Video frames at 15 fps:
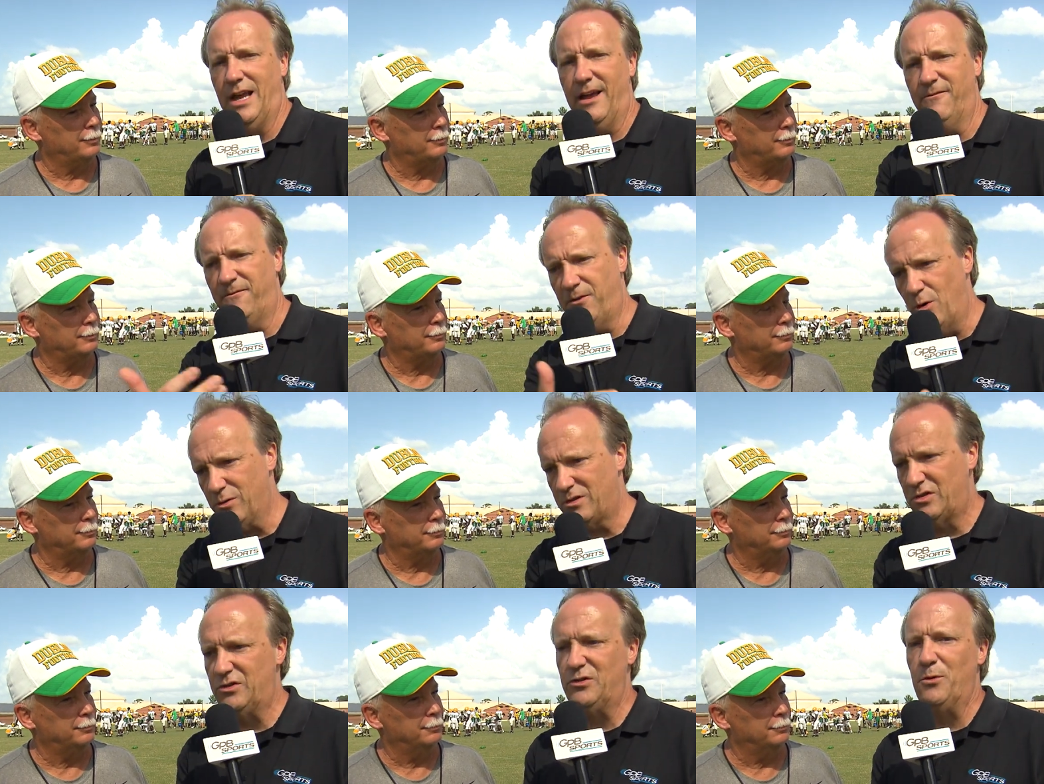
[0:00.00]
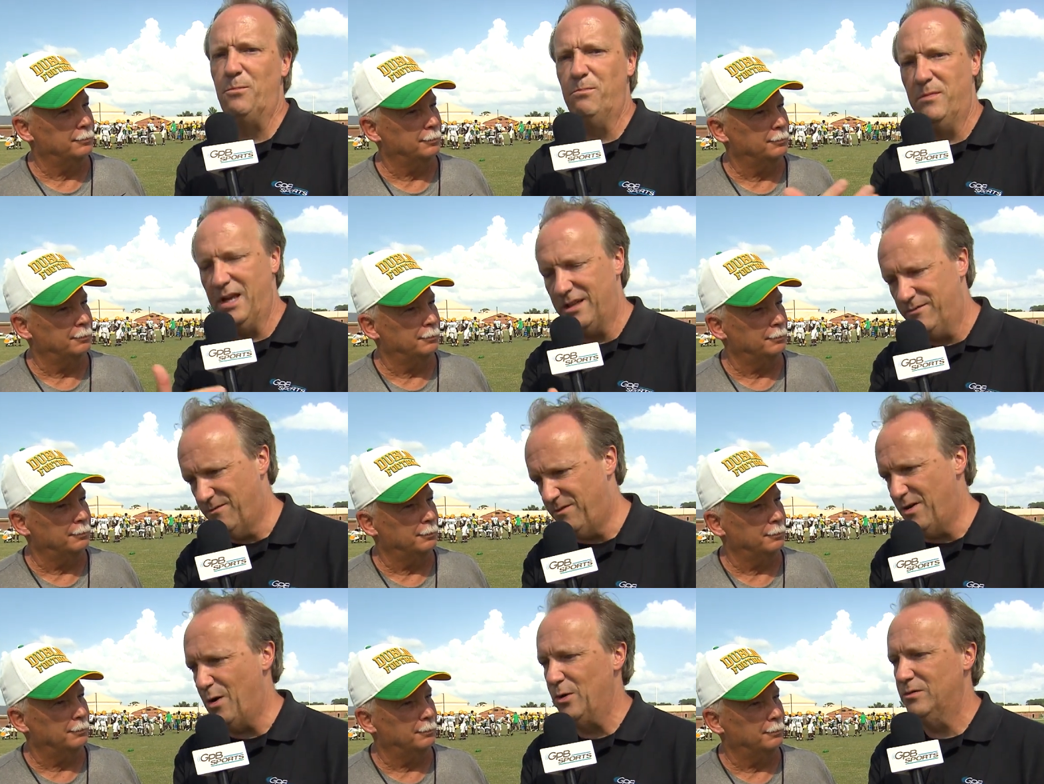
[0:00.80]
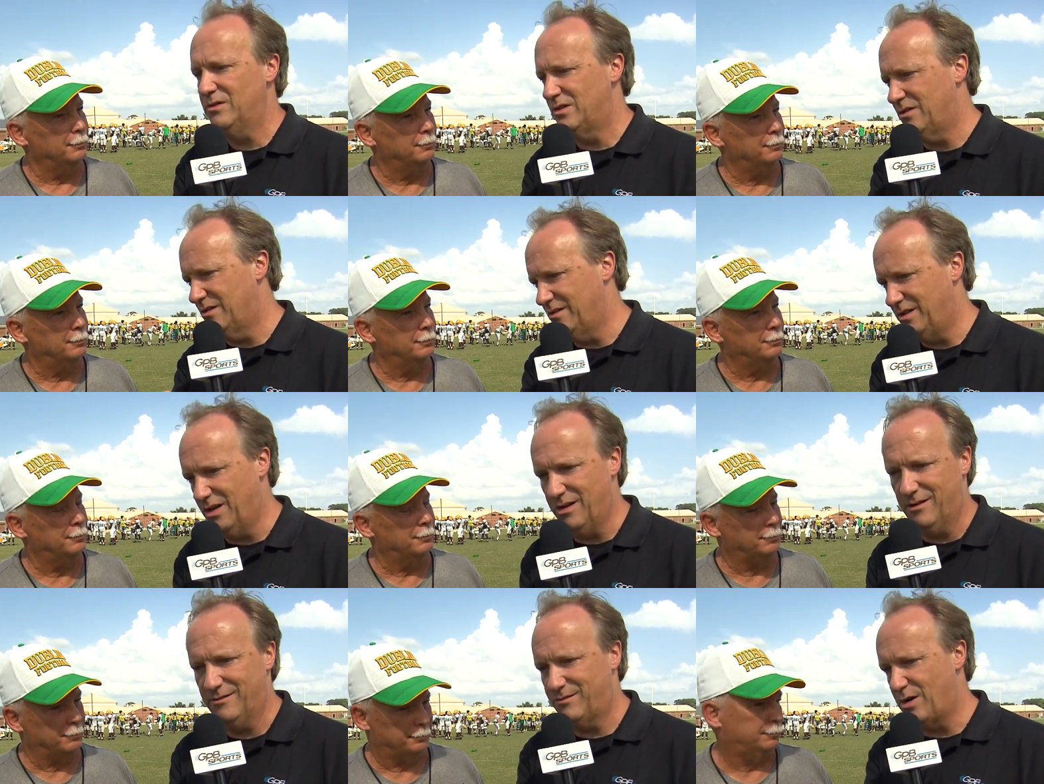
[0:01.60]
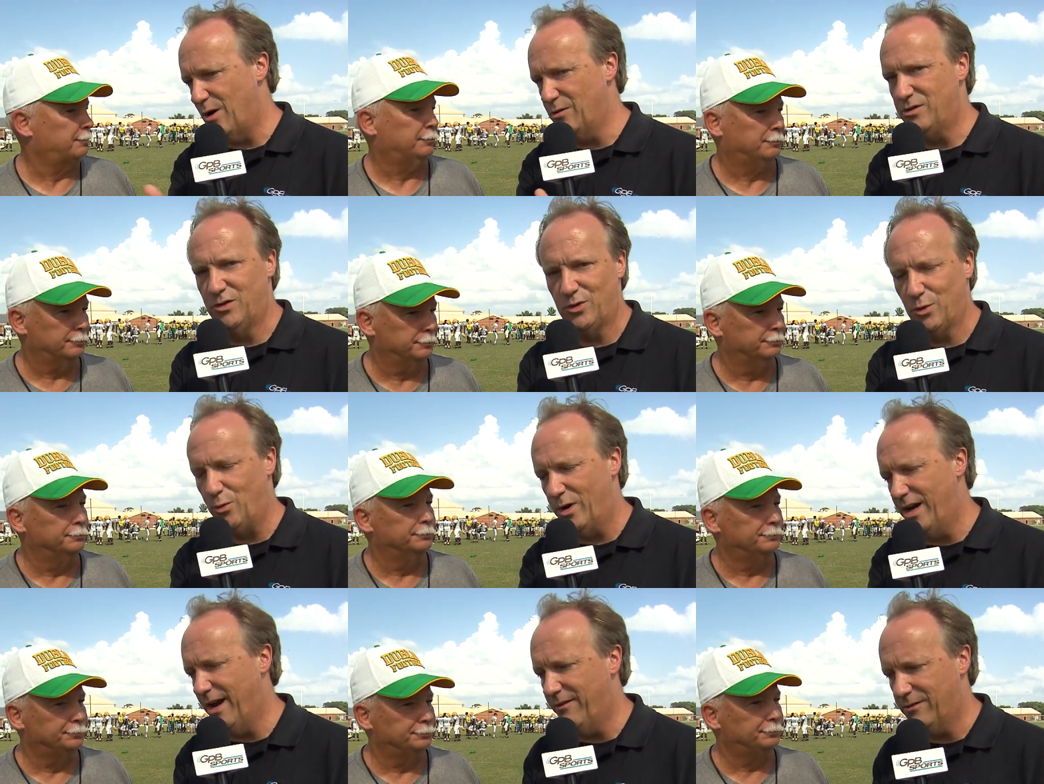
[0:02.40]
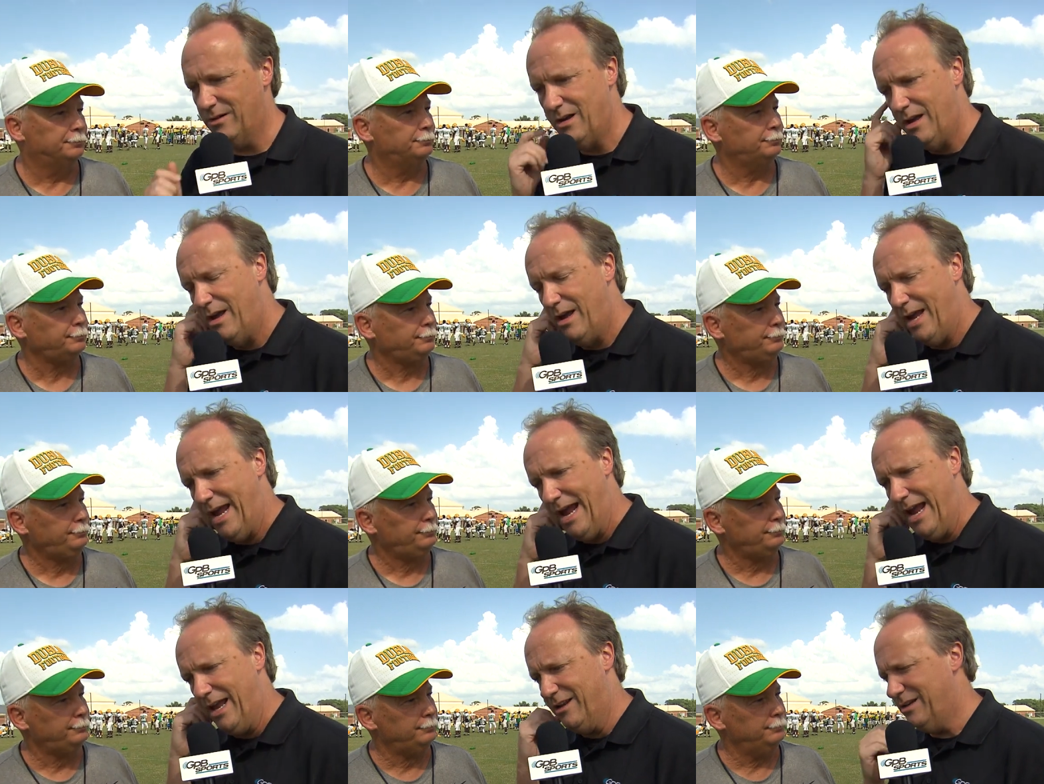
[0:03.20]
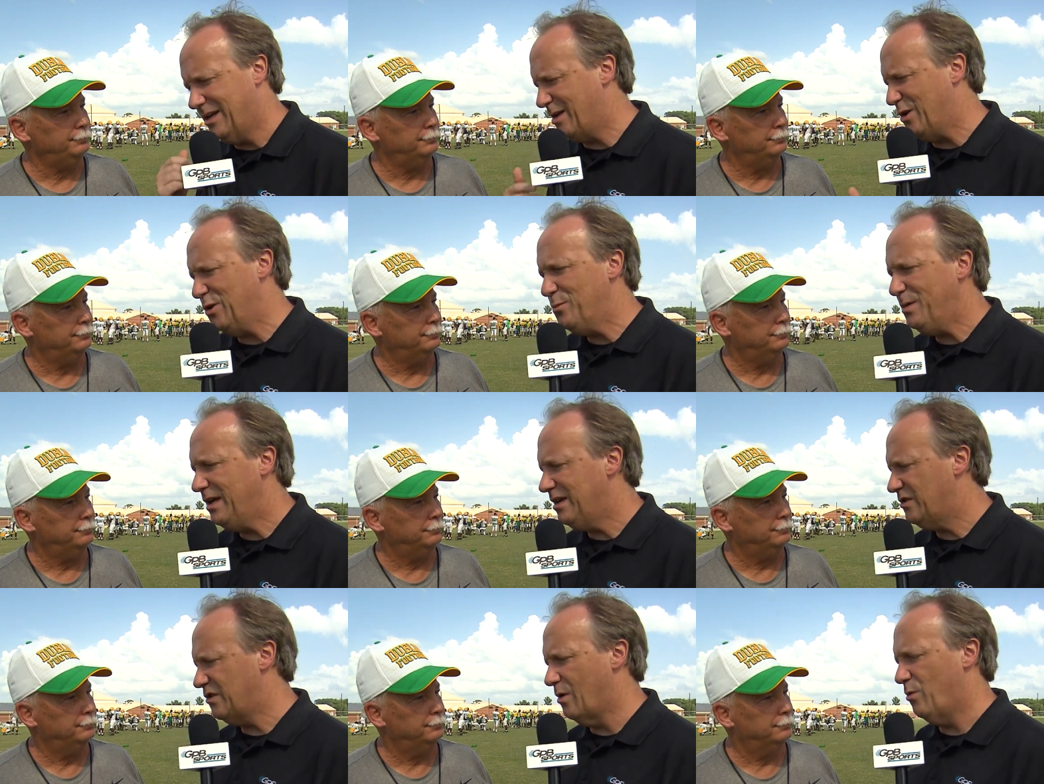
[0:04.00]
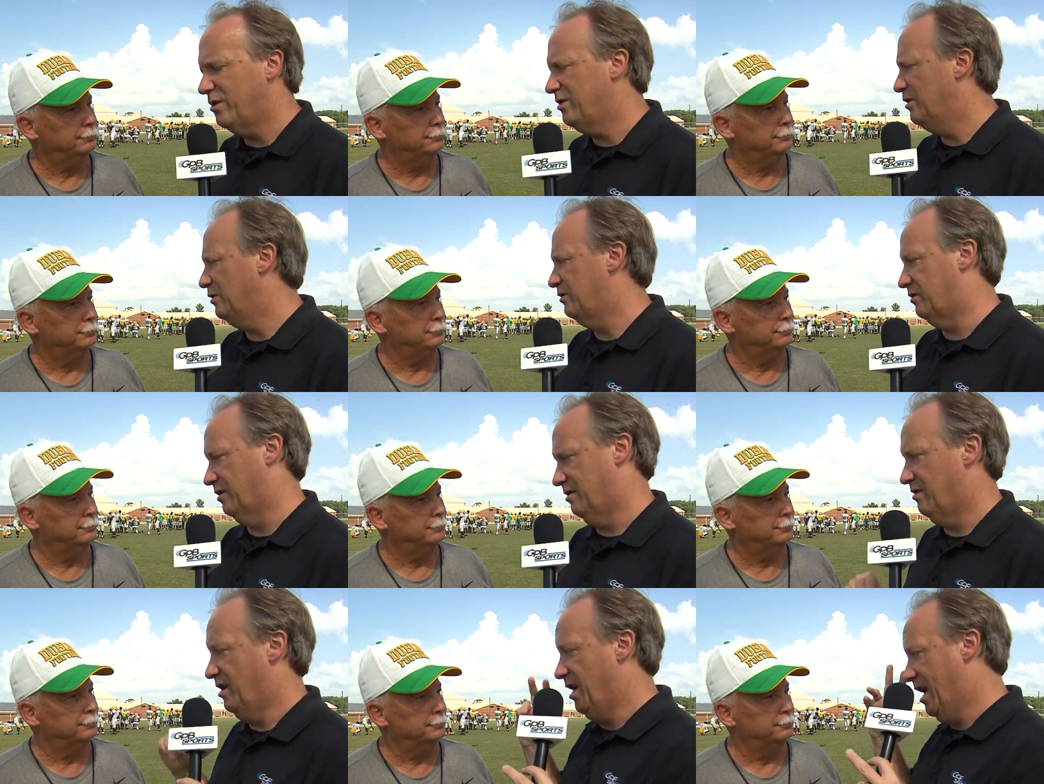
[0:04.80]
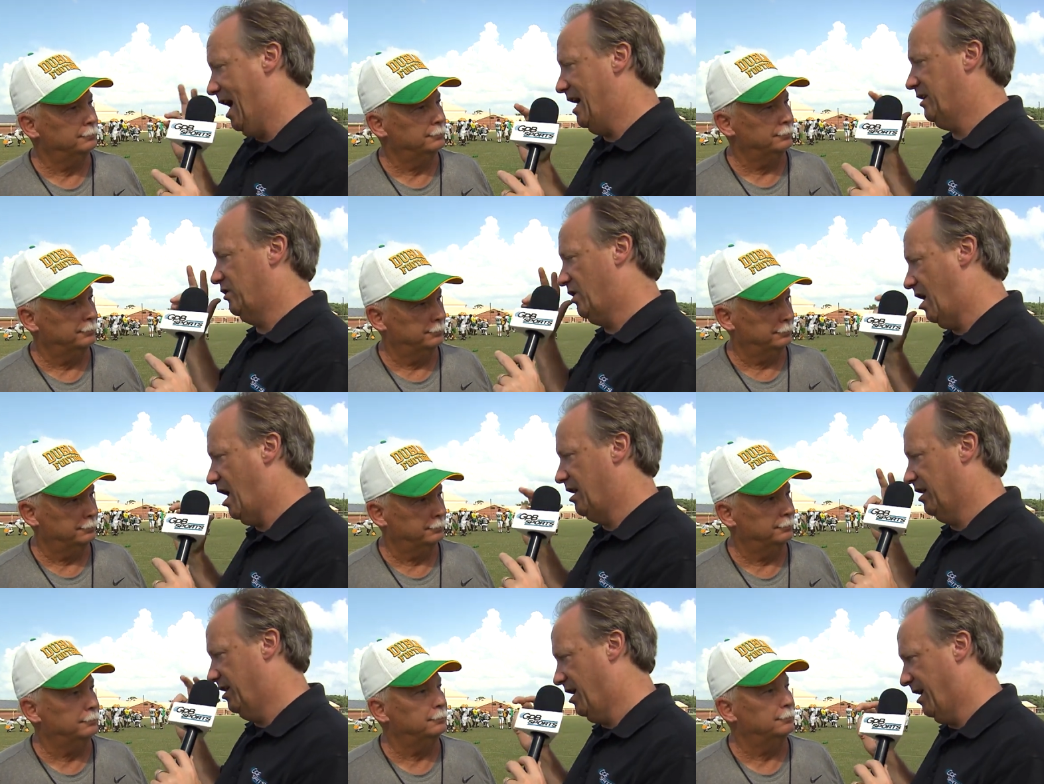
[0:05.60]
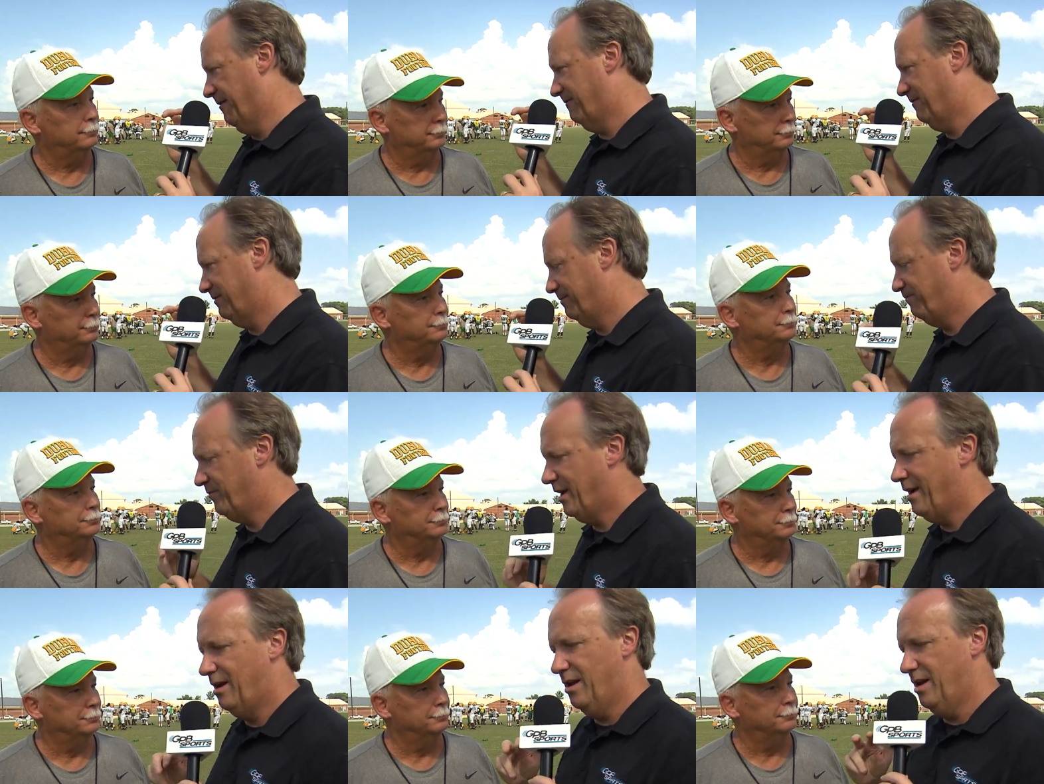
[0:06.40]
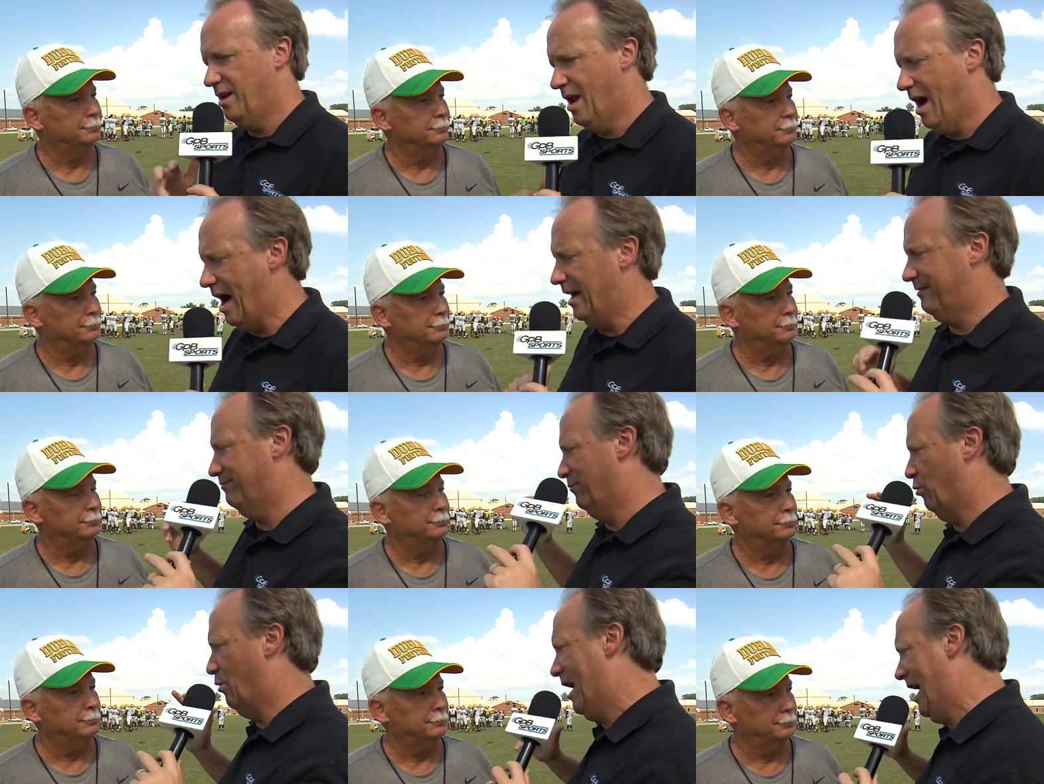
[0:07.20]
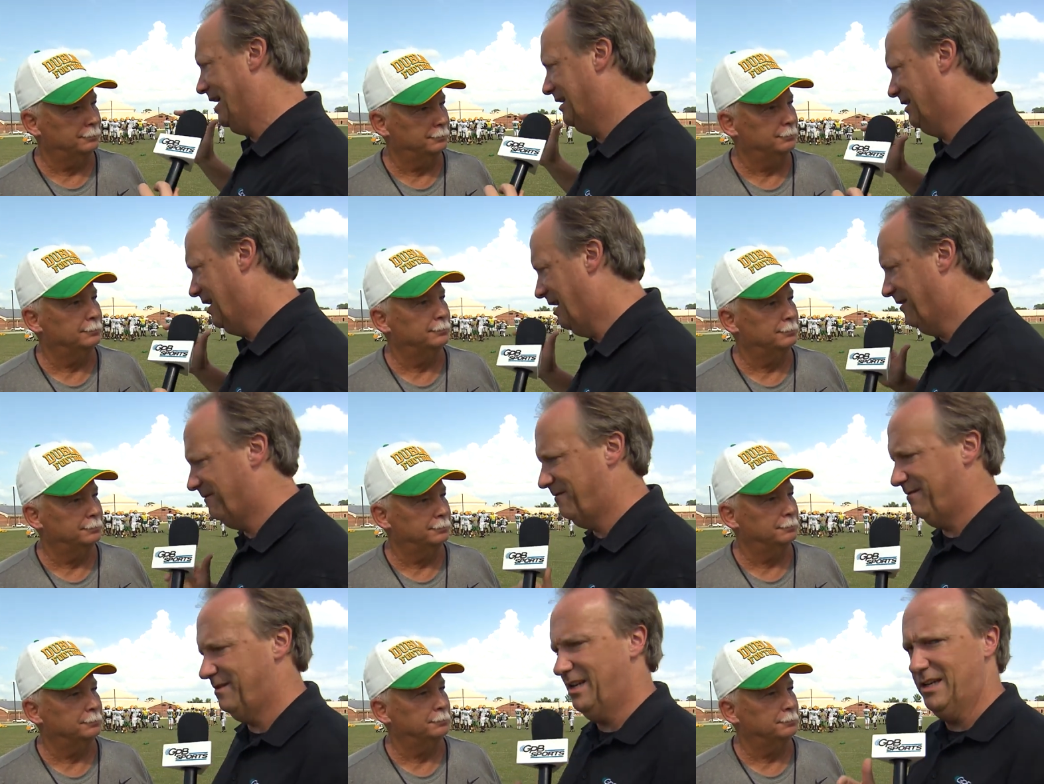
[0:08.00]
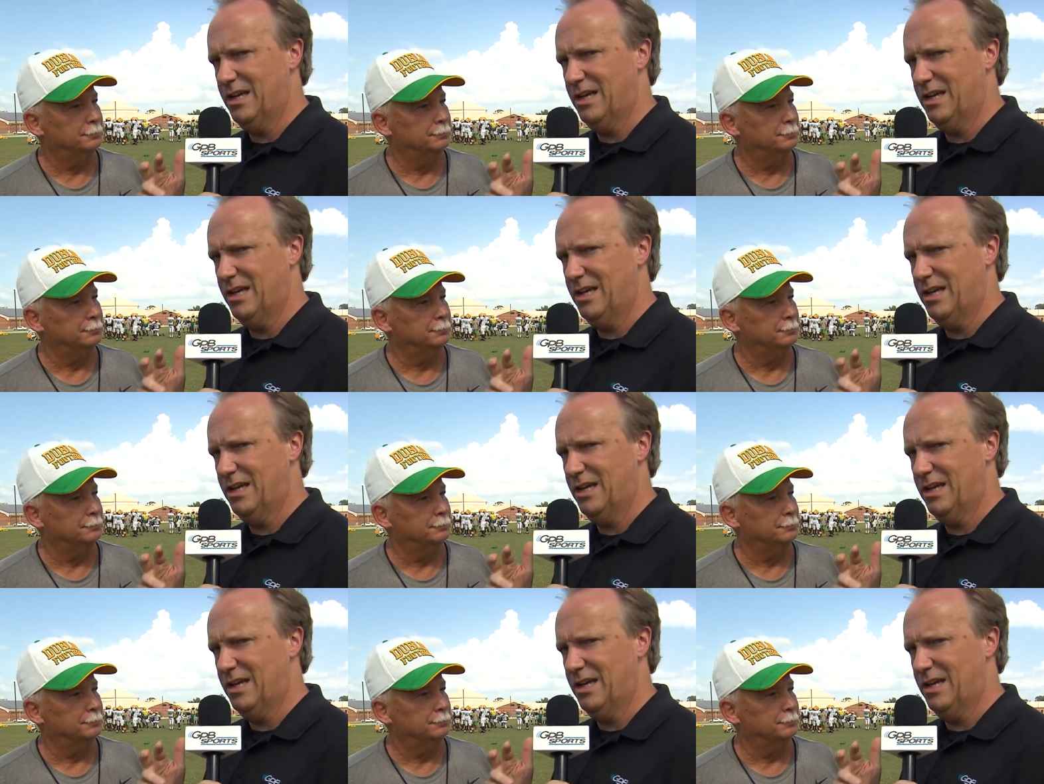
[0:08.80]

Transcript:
Speaker 1: have folks submit votes and, you know, coaches or whatever. And it could be someone who's not tall enough, not wide enough. He